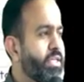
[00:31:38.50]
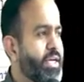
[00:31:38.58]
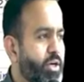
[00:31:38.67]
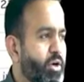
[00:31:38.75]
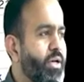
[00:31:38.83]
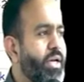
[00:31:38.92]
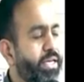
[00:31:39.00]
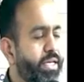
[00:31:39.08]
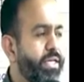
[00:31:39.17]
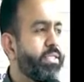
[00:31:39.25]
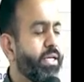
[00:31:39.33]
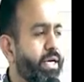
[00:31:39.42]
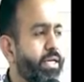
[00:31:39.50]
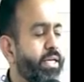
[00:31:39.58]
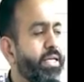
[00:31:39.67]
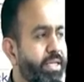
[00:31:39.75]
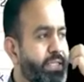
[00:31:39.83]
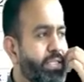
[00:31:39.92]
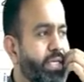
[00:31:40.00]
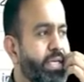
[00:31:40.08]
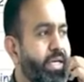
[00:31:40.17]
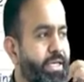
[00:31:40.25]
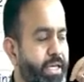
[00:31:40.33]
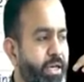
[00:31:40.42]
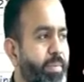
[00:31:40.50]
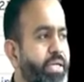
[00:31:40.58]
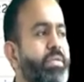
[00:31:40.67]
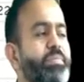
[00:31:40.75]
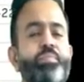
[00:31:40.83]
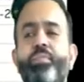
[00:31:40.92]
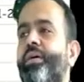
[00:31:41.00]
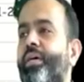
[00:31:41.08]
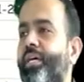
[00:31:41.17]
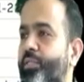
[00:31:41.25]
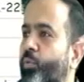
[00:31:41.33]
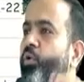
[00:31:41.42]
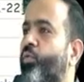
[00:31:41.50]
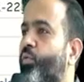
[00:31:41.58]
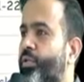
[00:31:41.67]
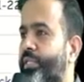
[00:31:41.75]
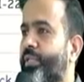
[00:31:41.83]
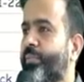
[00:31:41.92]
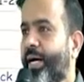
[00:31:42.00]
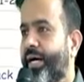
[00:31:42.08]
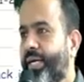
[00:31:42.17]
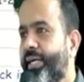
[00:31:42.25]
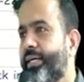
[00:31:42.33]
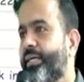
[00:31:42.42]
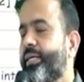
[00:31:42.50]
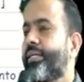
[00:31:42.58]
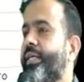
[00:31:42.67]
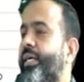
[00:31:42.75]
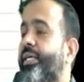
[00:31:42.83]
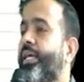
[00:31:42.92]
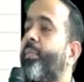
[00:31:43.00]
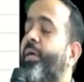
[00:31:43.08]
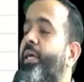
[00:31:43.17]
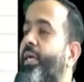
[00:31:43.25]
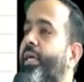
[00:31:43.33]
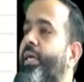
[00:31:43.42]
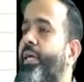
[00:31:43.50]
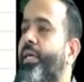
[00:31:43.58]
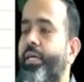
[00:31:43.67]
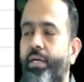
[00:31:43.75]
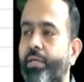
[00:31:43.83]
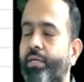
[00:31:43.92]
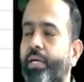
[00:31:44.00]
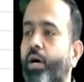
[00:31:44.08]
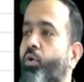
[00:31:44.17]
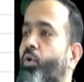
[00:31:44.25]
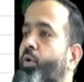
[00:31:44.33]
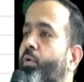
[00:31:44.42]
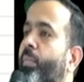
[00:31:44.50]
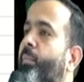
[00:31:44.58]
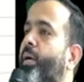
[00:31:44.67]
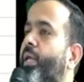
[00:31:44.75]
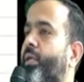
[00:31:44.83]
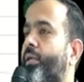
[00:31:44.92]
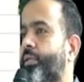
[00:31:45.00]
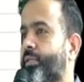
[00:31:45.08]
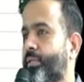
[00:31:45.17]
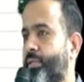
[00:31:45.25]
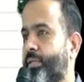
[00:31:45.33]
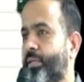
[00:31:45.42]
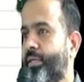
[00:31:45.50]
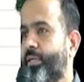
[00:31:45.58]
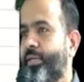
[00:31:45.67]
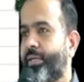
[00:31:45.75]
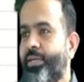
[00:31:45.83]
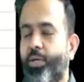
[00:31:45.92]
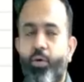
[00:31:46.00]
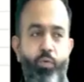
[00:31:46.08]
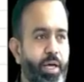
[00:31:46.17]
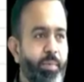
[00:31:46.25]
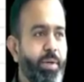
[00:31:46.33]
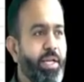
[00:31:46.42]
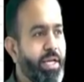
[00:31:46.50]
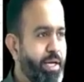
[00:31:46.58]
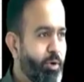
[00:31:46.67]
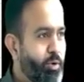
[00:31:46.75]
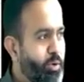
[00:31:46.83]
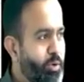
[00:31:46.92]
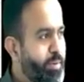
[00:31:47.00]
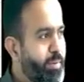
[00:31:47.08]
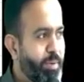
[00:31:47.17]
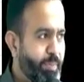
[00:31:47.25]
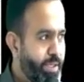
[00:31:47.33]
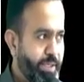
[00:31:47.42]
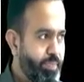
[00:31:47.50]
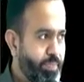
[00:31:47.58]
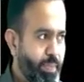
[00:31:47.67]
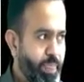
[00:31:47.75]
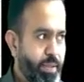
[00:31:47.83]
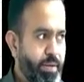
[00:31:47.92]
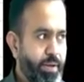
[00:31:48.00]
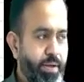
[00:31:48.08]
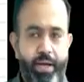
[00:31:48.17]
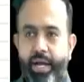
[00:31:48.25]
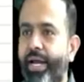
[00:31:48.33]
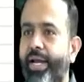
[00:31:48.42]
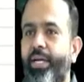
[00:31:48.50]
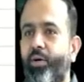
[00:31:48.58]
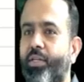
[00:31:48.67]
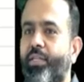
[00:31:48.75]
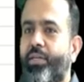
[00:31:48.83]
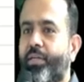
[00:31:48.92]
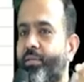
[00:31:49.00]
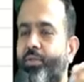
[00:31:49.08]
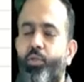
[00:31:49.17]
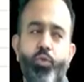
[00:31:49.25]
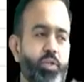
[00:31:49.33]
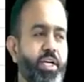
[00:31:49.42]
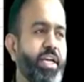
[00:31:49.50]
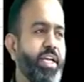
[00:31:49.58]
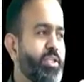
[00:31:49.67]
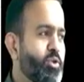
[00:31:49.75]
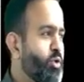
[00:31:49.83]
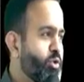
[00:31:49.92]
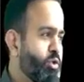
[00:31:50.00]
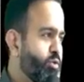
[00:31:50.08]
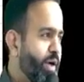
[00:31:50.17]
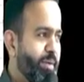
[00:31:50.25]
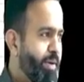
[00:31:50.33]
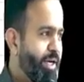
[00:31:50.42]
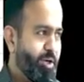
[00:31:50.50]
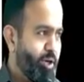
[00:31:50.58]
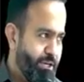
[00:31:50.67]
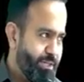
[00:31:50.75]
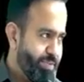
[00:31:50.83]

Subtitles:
and all, and he started teaching little bit. His book was in market. That time he downloaded Bumble. Now what happened? He downloaded Bumble, and on the 2-3 days no swipe at all.